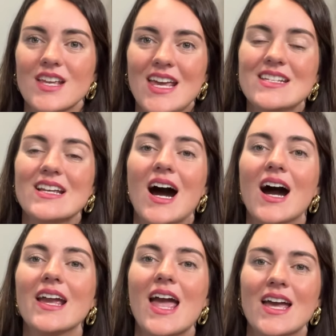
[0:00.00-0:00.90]
is
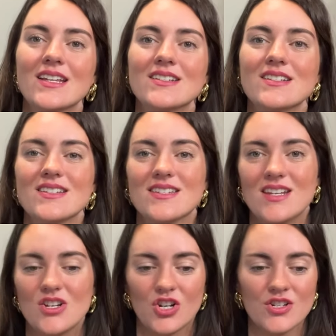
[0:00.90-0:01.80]
high-end
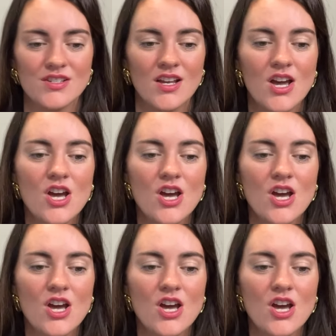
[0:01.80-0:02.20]
sneakers.